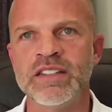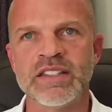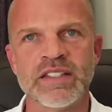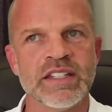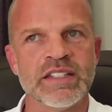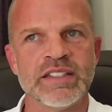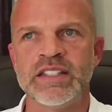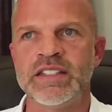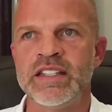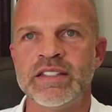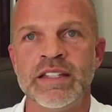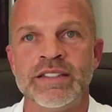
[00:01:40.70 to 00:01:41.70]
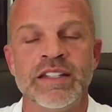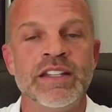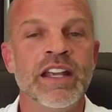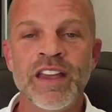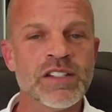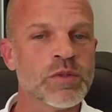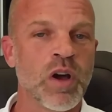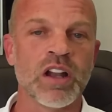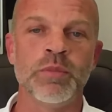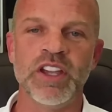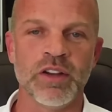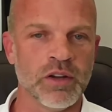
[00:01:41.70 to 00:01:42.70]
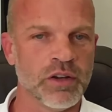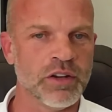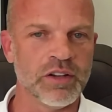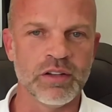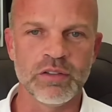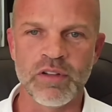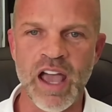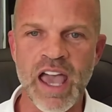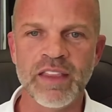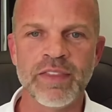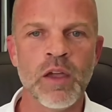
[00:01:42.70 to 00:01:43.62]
and this, this, this, this, this. And they just want to be heard, right?